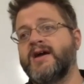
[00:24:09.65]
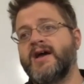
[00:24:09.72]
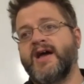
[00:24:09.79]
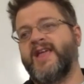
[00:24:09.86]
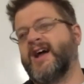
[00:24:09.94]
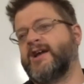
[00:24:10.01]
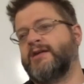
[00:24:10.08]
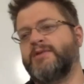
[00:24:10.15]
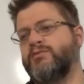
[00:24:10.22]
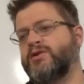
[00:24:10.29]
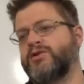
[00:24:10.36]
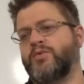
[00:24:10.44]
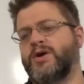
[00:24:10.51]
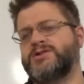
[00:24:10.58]
And that can be
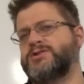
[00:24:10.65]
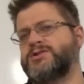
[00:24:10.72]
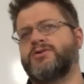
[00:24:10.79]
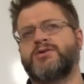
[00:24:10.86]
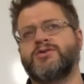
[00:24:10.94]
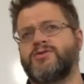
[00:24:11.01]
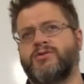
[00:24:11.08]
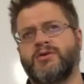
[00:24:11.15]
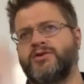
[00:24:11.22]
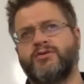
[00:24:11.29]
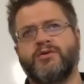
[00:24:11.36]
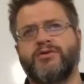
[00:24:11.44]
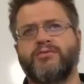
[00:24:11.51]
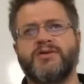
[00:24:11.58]
with one student or
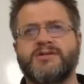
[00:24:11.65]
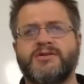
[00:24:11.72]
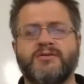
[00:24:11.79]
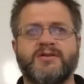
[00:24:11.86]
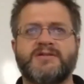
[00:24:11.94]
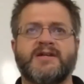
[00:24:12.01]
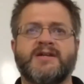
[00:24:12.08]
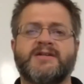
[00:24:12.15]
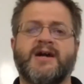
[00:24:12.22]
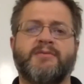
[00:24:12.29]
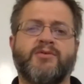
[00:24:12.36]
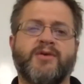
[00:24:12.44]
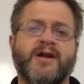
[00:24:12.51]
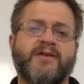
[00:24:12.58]
2 or 3 students at a time,
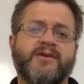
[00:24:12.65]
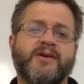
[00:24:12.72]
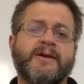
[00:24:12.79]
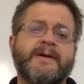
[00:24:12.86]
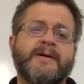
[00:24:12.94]
or whatever.